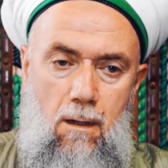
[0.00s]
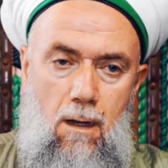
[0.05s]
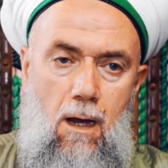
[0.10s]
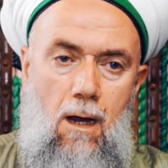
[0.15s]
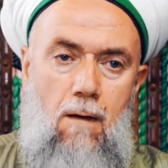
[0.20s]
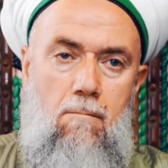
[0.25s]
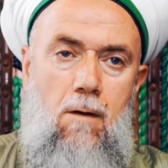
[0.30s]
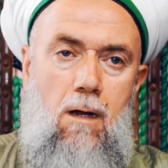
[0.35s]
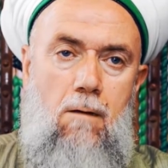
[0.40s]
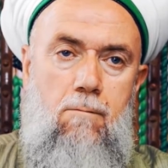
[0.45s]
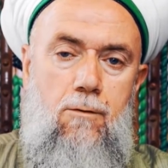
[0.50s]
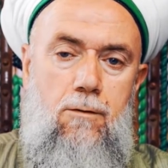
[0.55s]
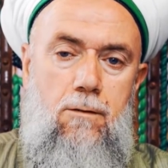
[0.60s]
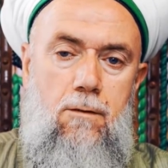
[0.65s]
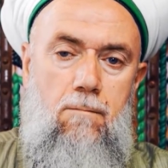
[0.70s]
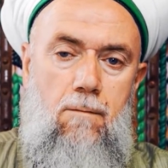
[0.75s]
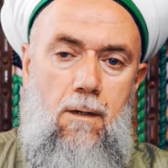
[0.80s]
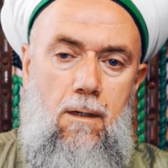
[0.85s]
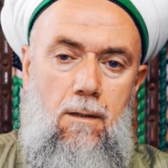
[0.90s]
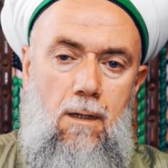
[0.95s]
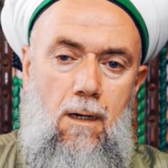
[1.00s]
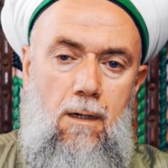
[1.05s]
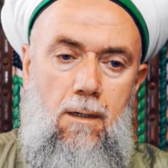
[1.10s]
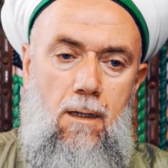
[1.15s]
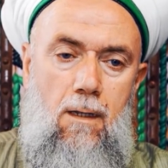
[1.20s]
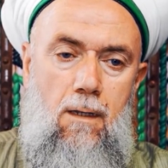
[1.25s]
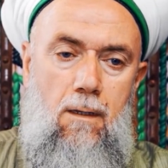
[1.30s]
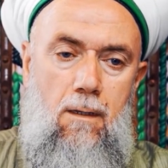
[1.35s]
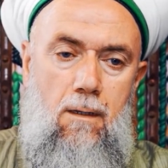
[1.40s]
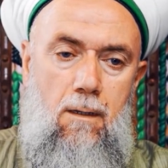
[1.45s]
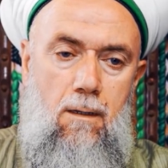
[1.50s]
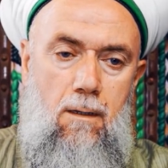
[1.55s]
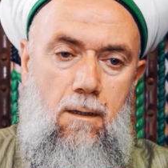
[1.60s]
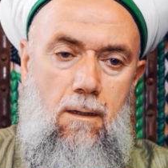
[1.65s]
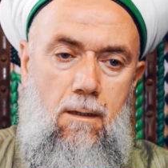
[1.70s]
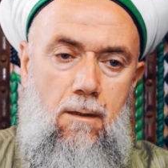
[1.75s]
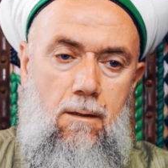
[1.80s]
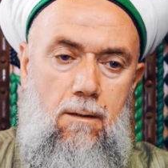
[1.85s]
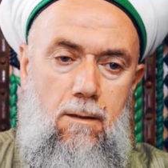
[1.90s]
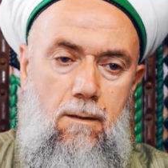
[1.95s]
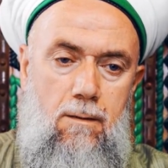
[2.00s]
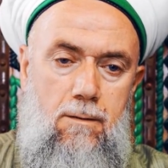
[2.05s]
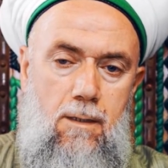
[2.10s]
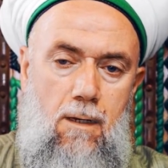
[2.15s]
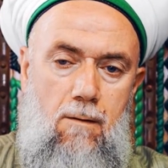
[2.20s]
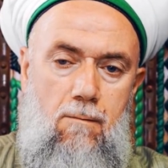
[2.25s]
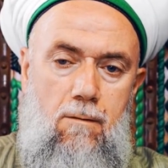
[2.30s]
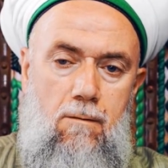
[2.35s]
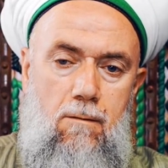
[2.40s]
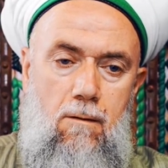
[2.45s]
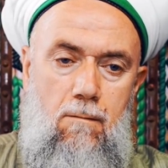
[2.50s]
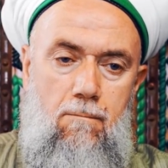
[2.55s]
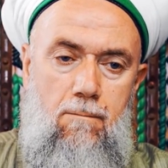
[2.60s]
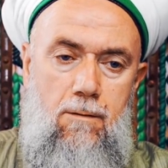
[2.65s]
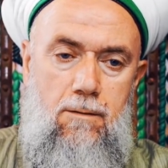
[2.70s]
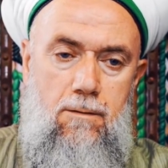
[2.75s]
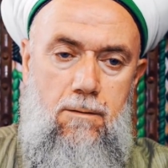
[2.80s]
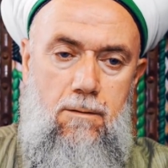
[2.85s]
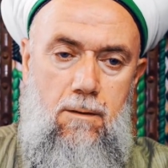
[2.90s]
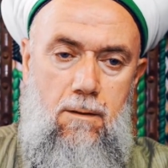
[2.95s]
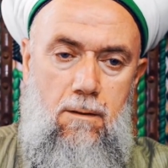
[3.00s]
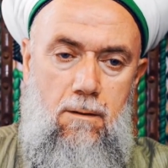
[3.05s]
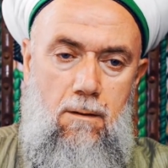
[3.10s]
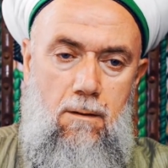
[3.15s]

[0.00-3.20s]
Ahmak Müslümanlar da seviniyor, biz